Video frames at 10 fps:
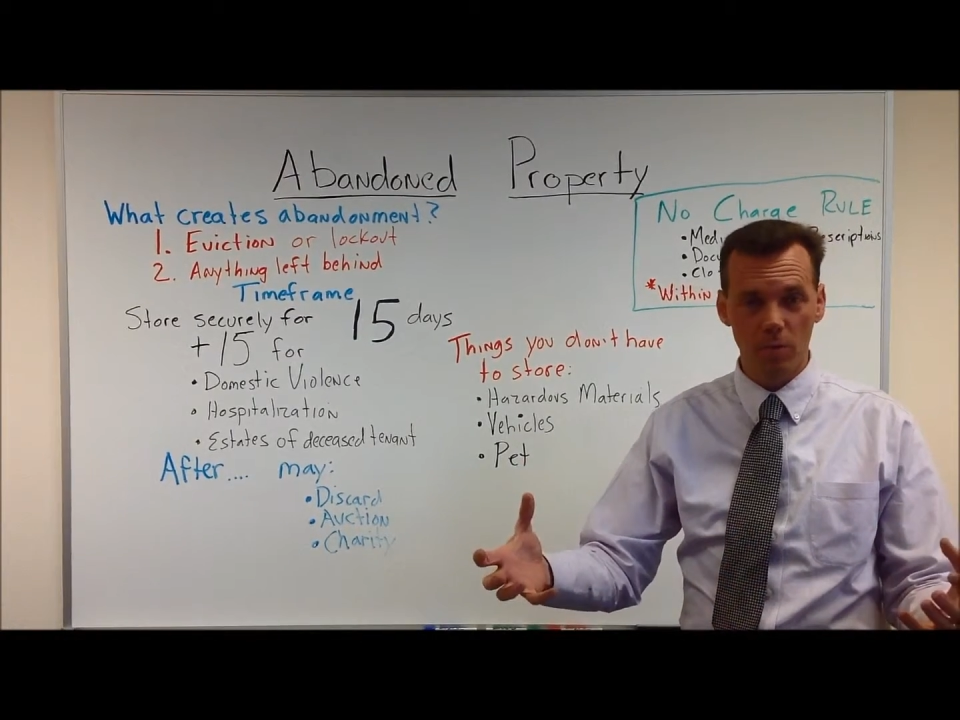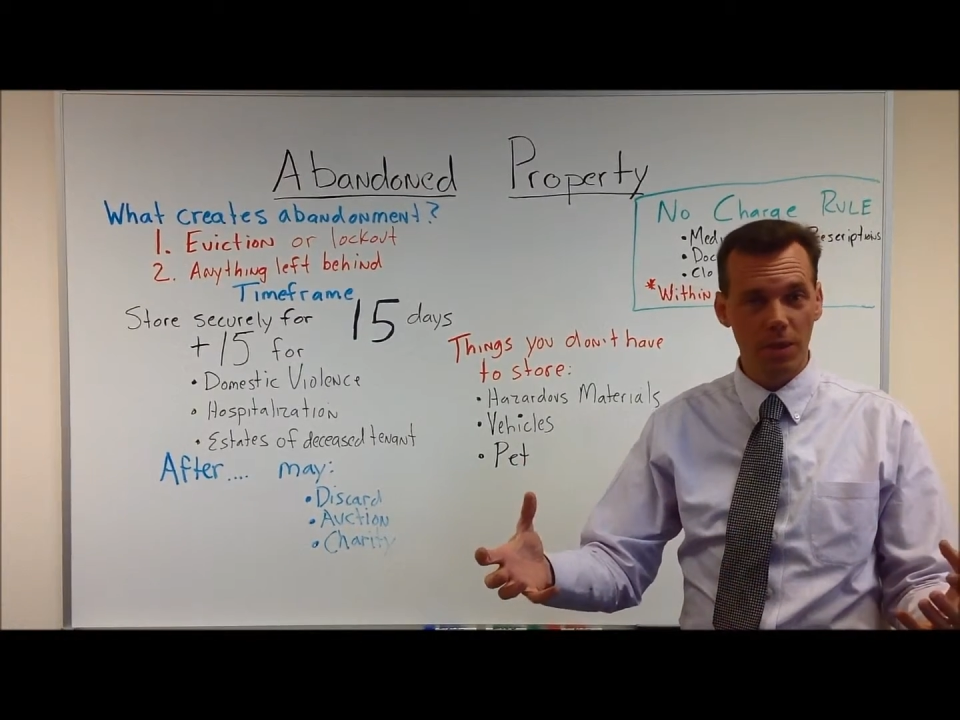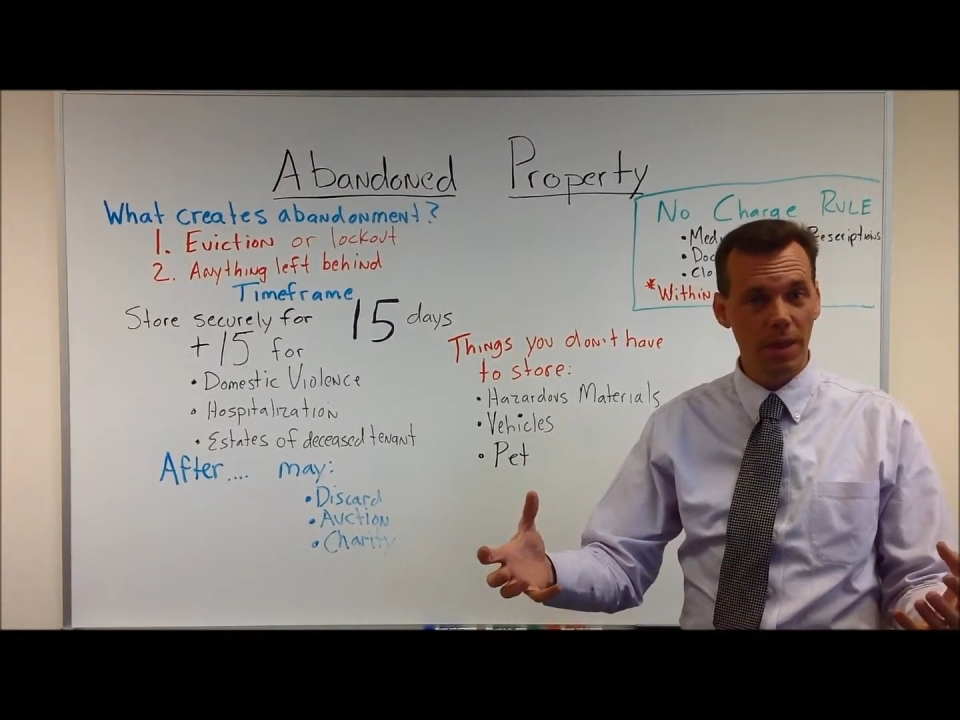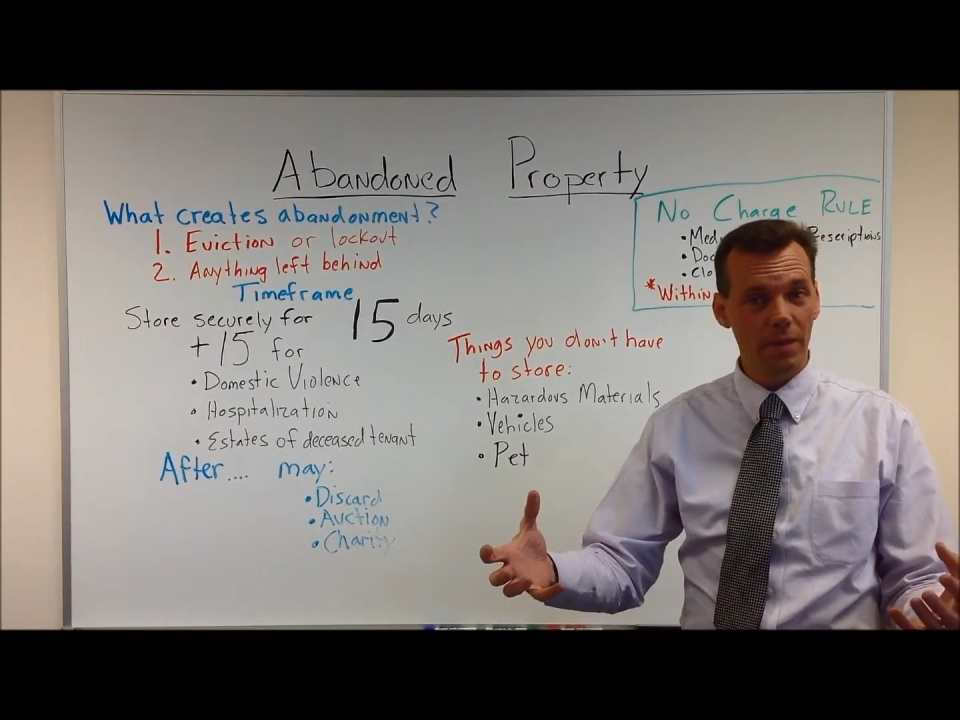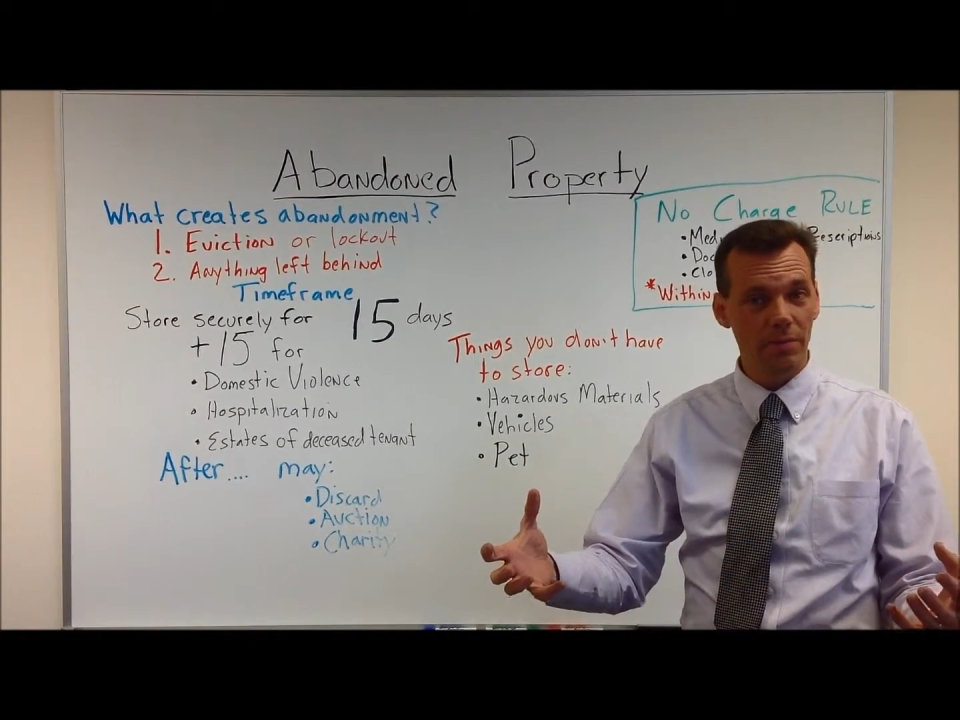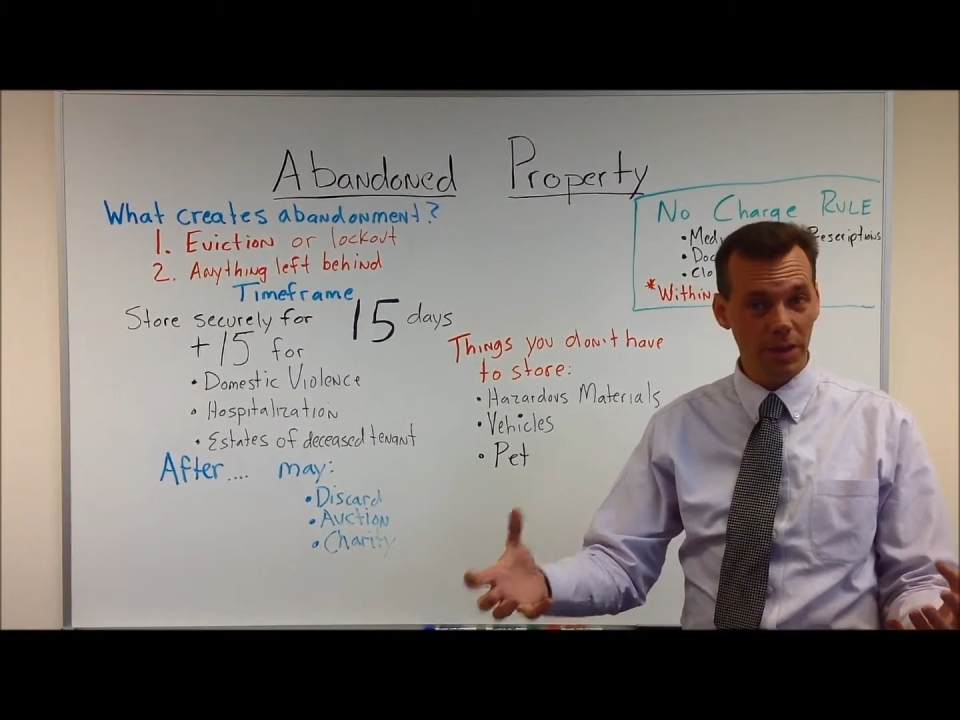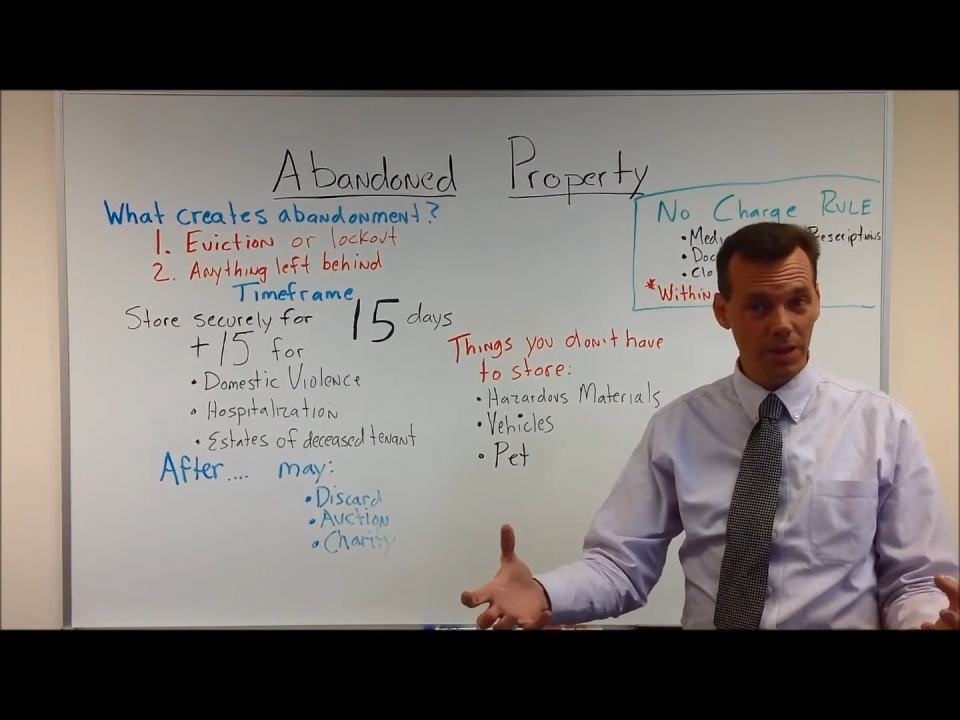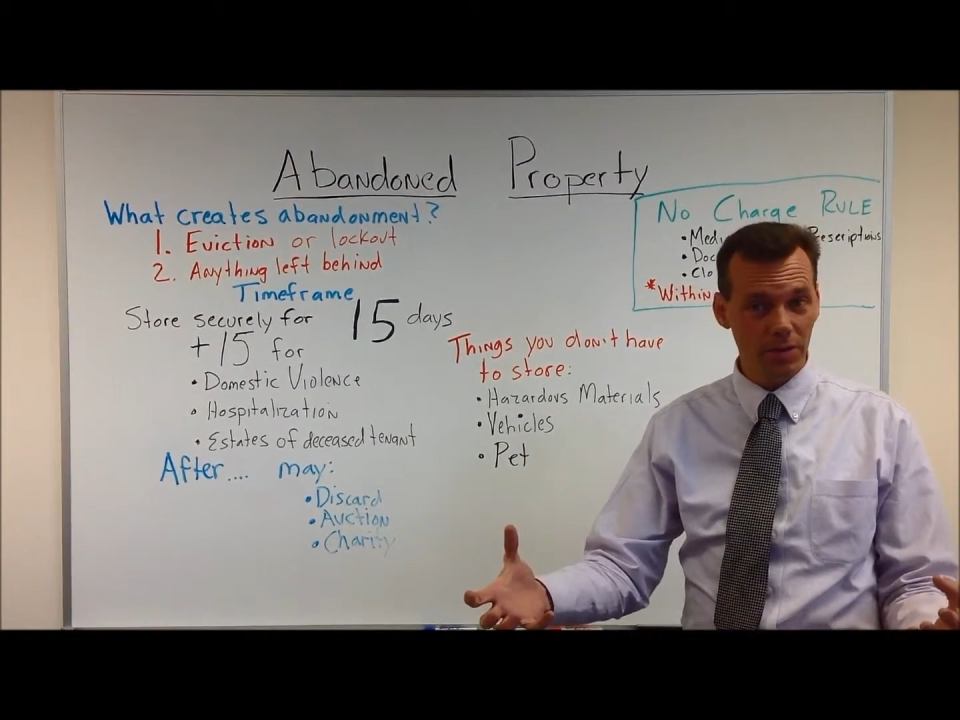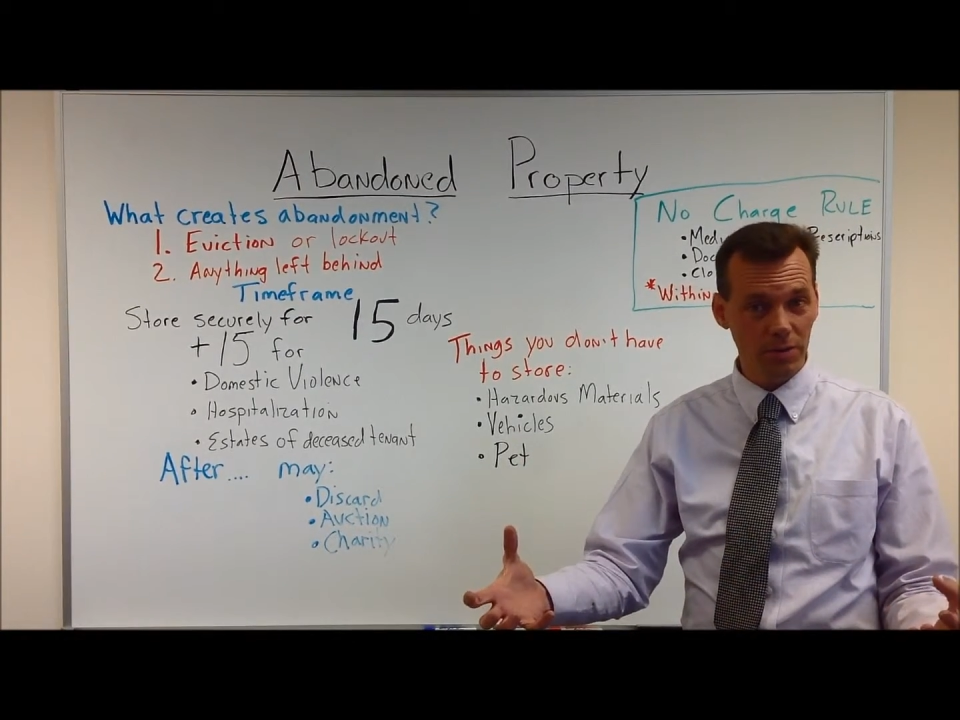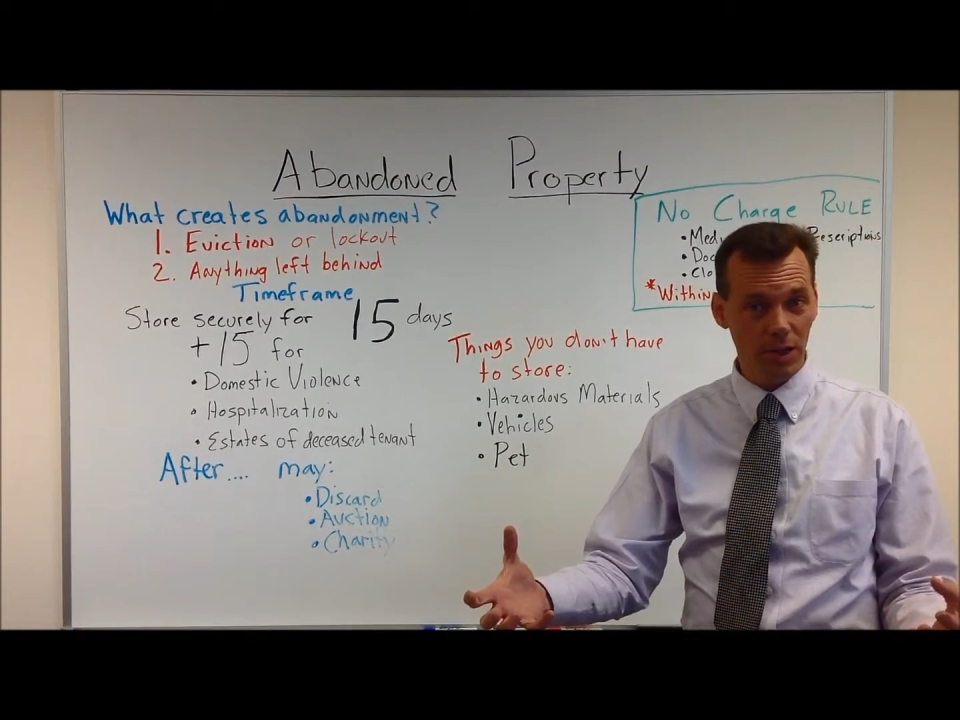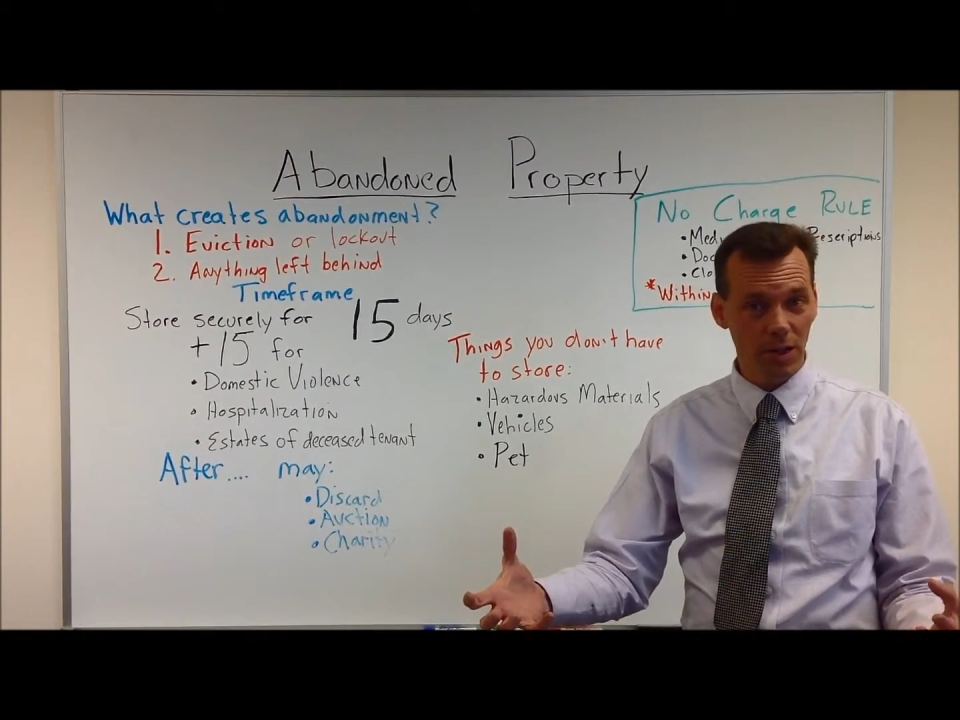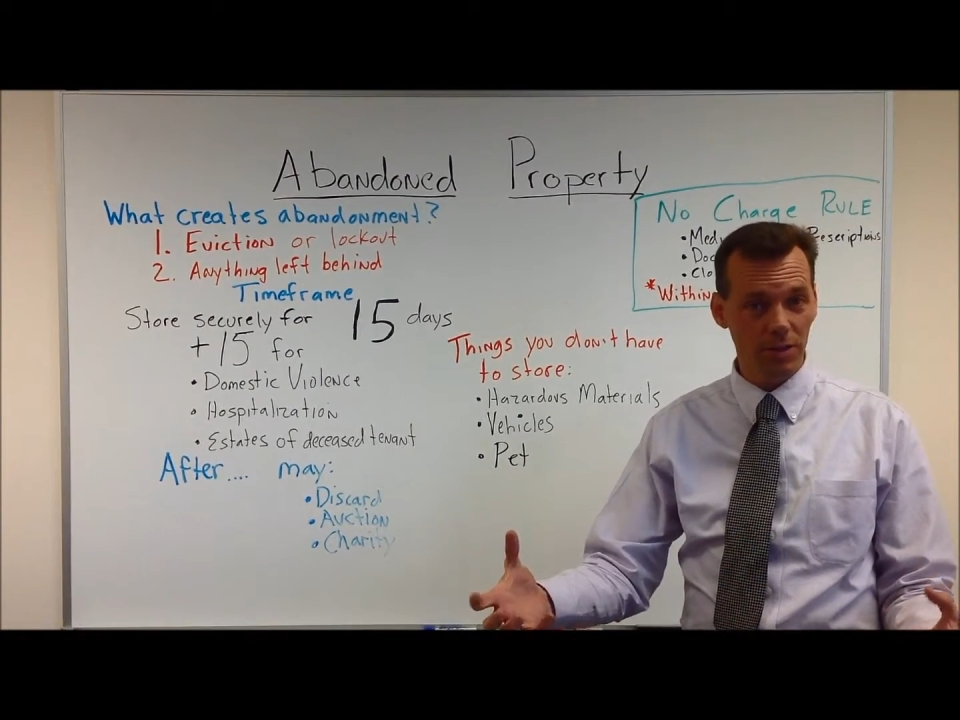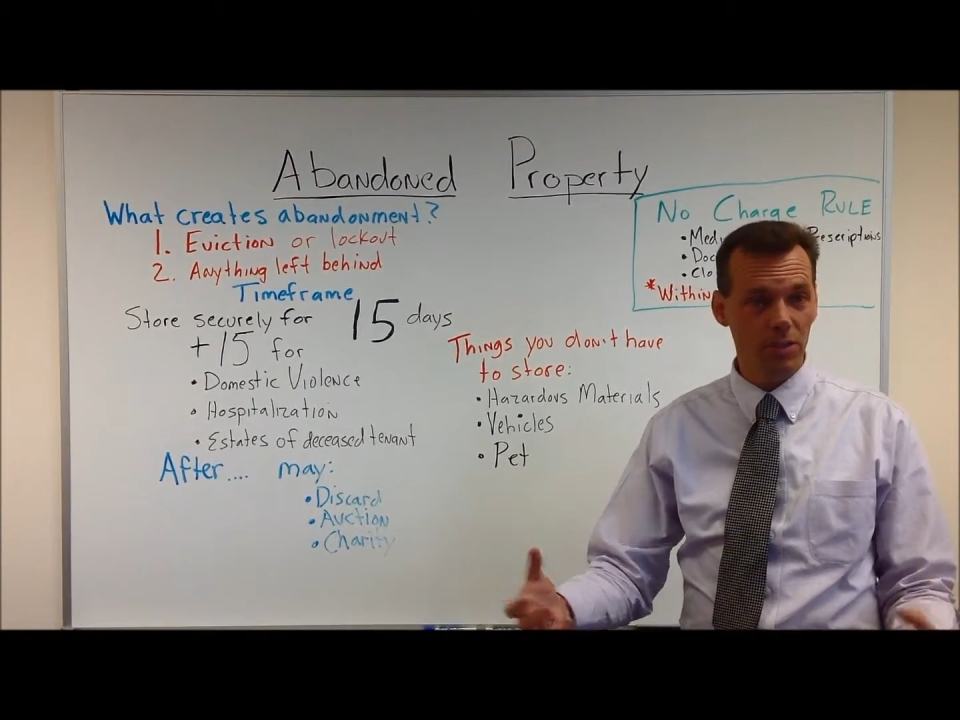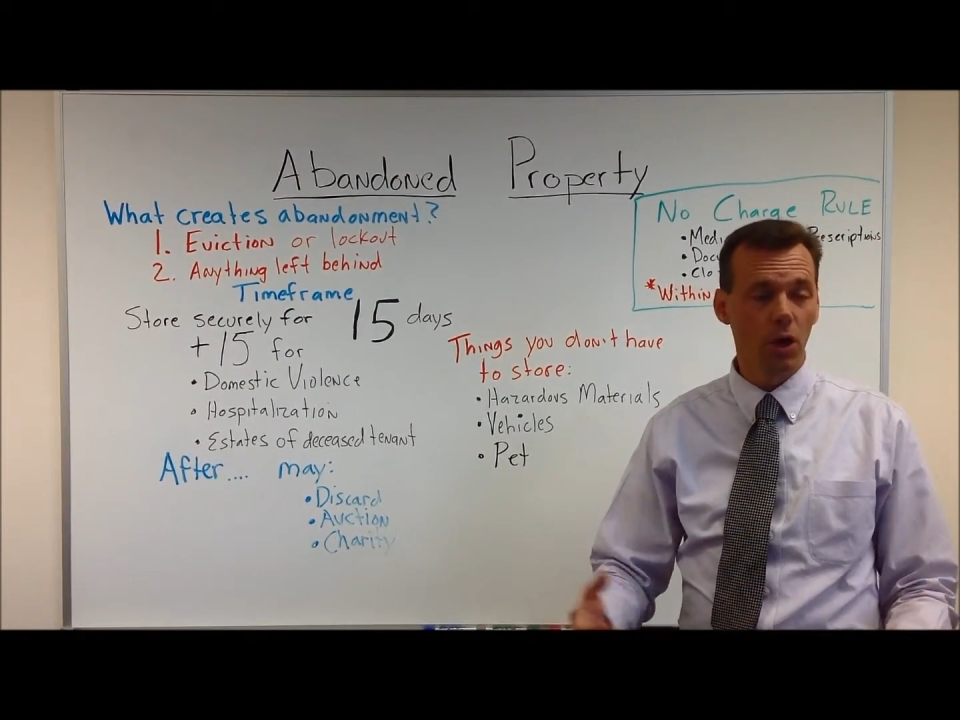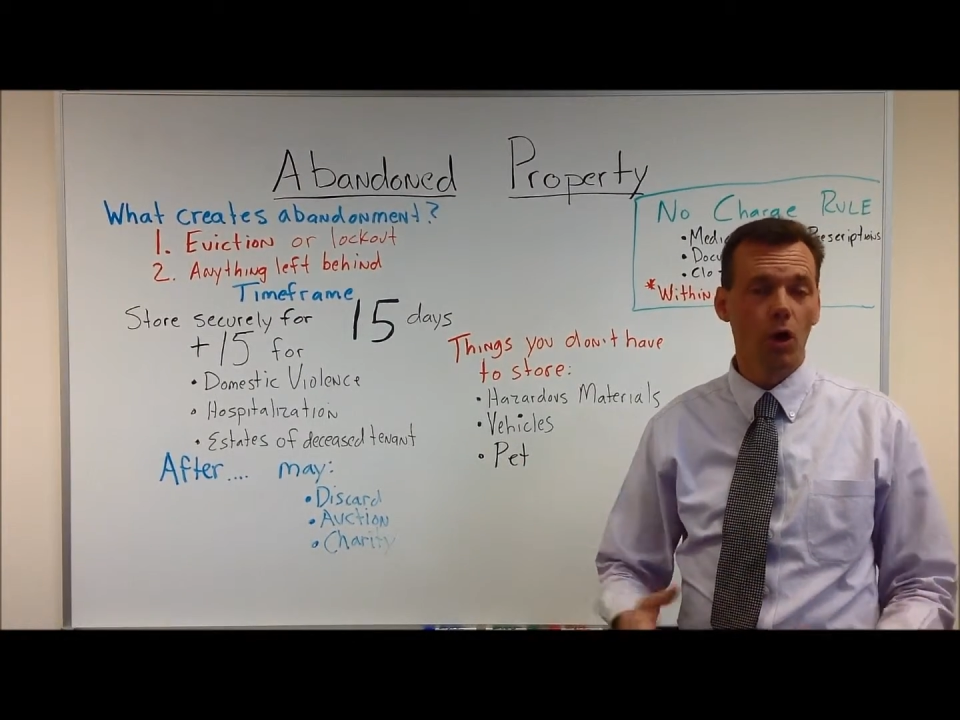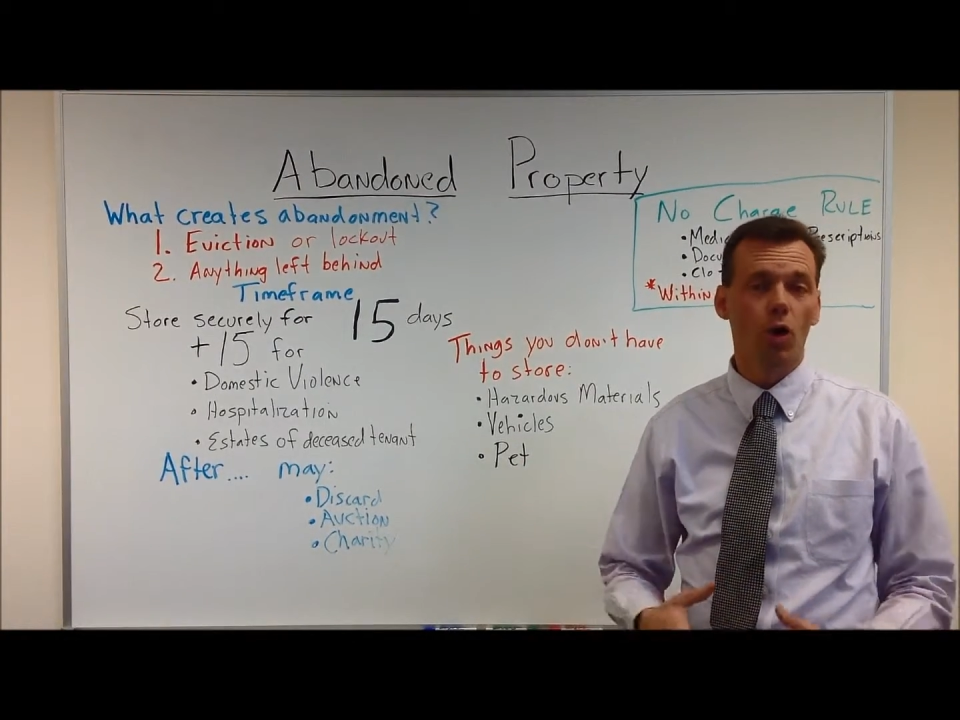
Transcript: when they evict their tenants